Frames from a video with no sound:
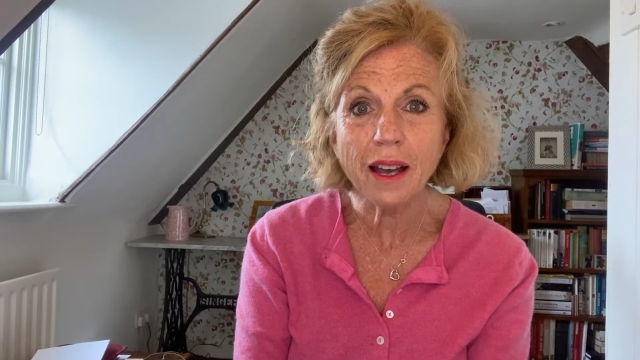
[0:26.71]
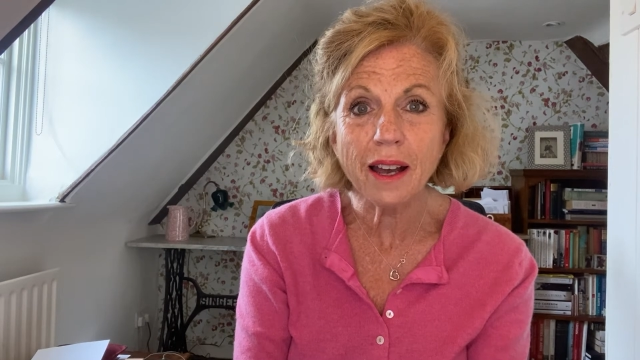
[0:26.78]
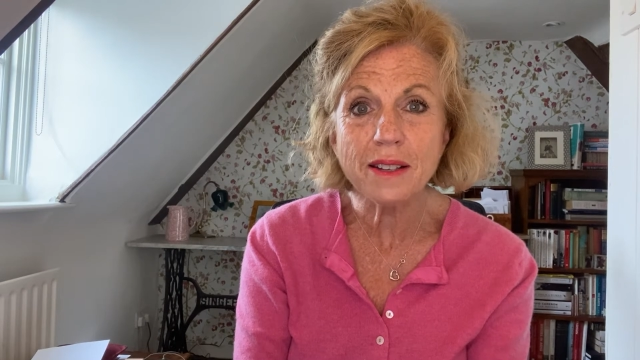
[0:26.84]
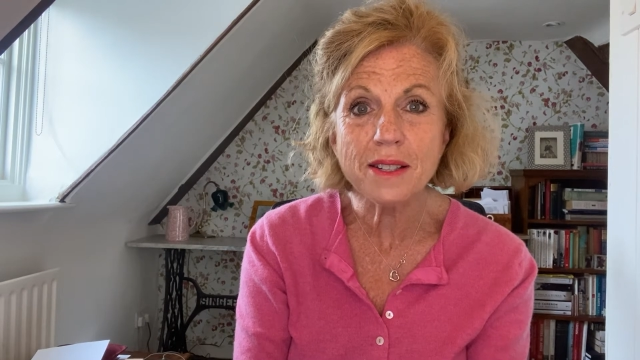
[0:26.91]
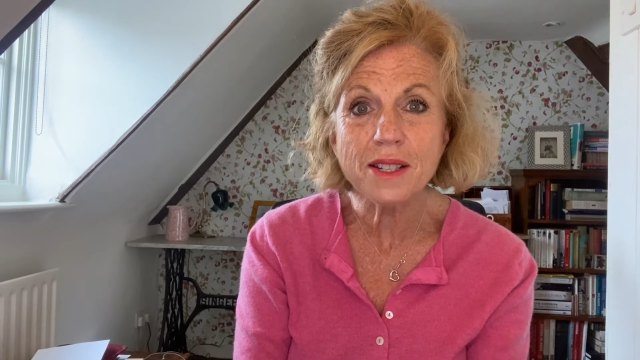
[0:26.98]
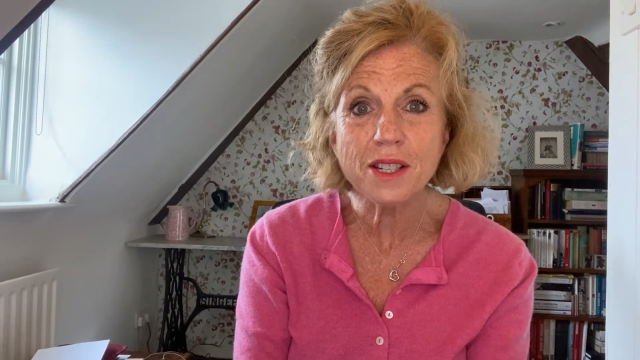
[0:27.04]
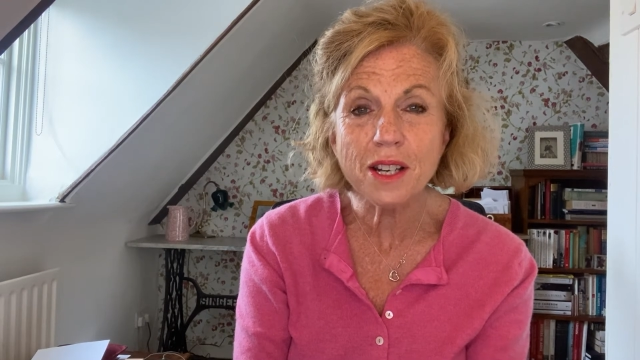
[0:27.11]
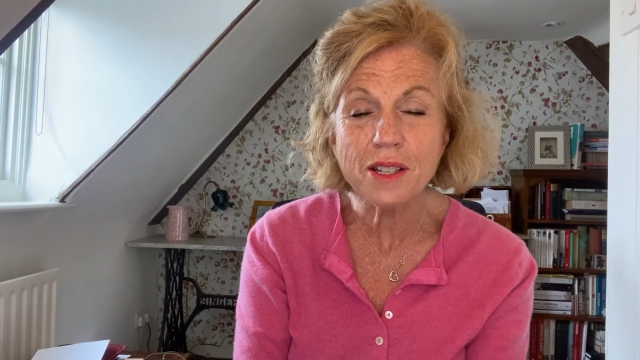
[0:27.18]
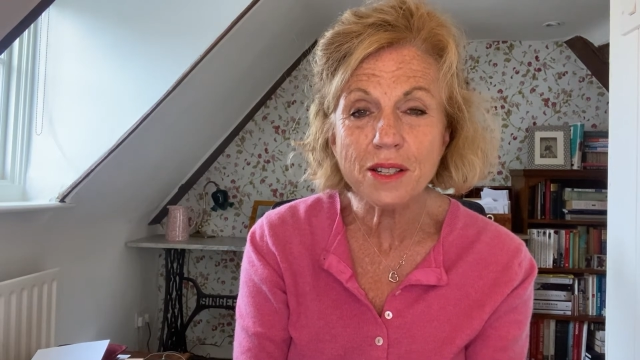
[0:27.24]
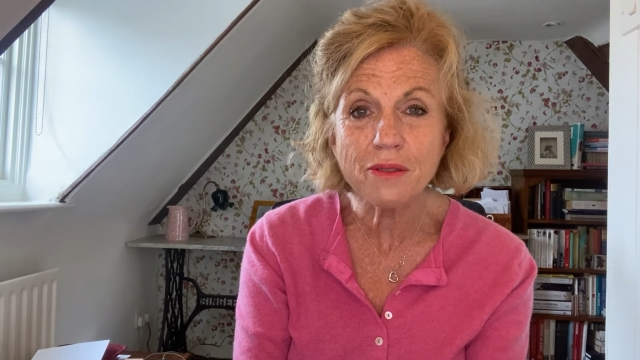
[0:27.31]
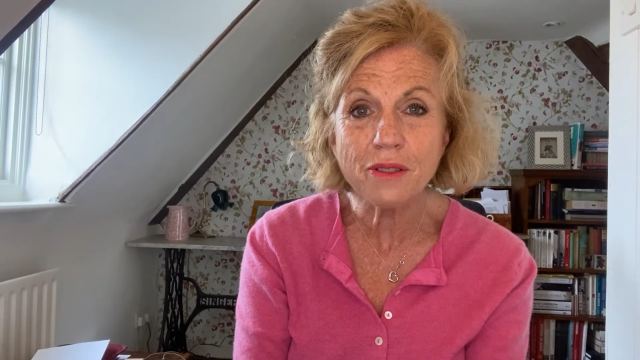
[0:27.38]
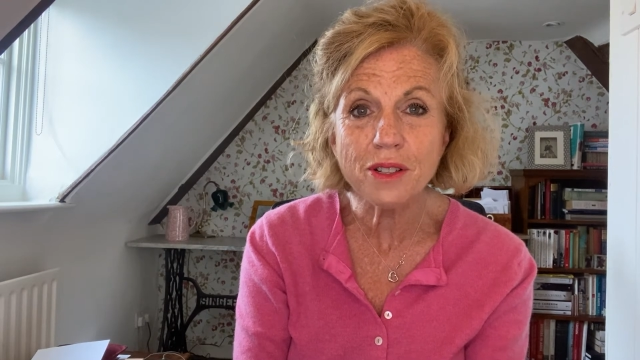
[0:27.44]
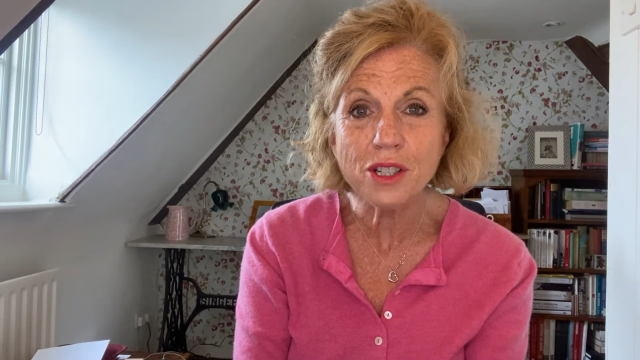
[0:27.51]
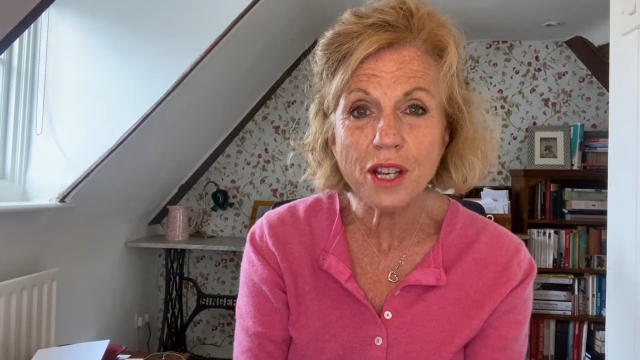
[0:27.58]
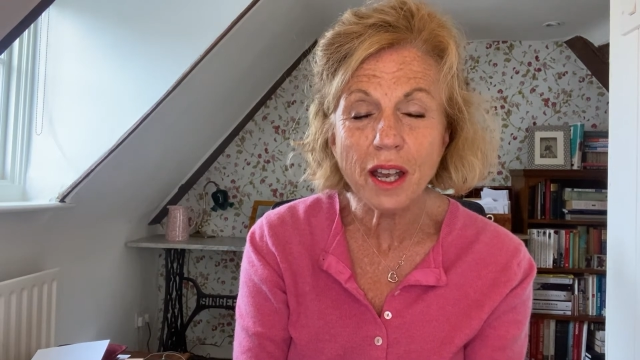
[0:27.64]
at Agenda
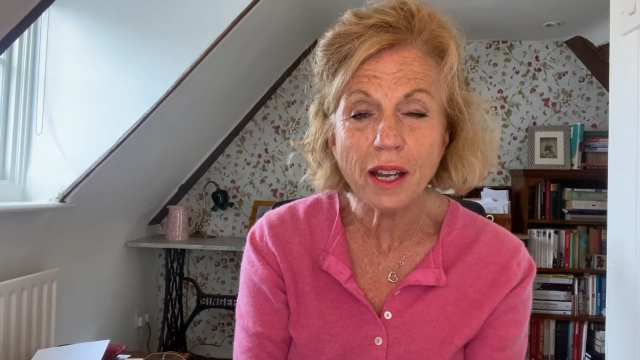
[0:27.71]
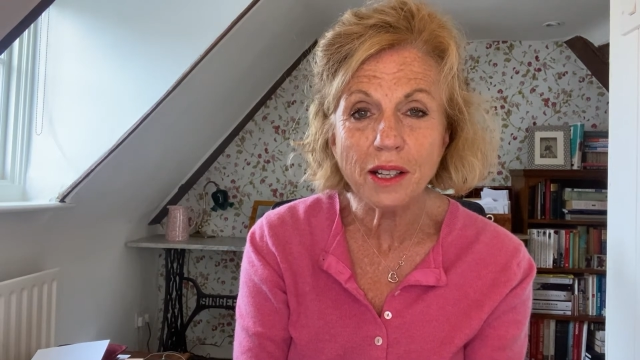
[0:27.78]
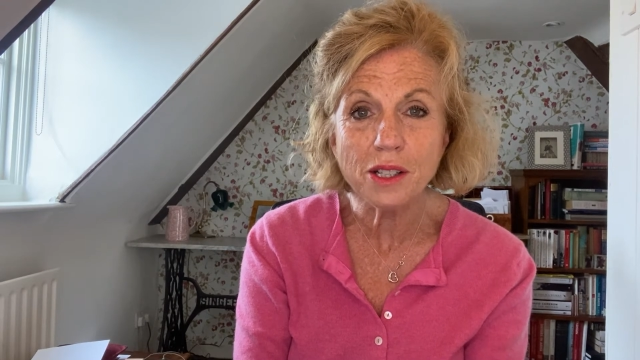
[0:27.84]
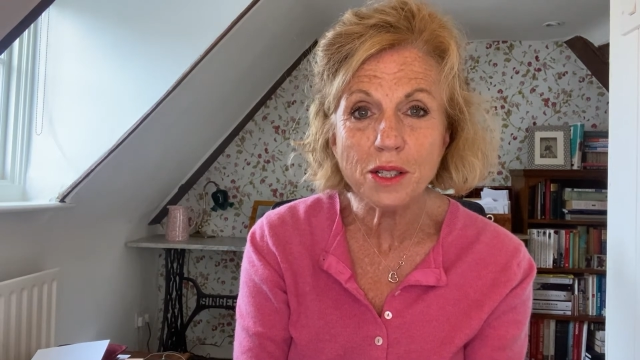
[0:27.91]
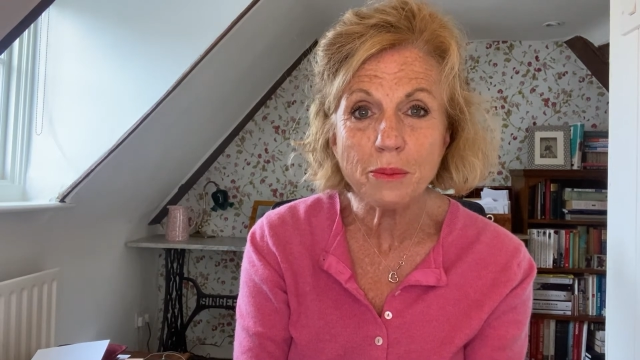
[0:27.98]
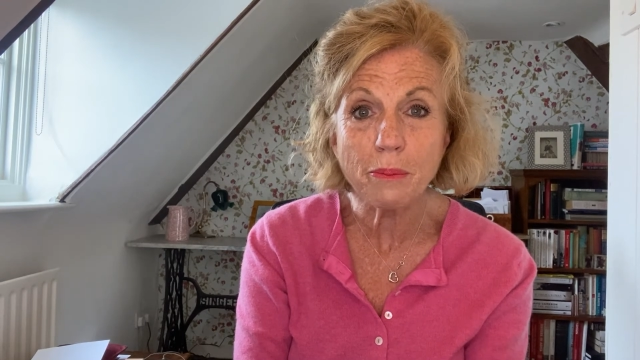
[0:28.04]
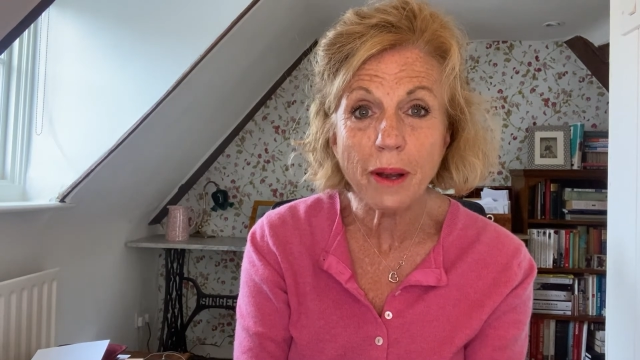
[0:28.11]
for Change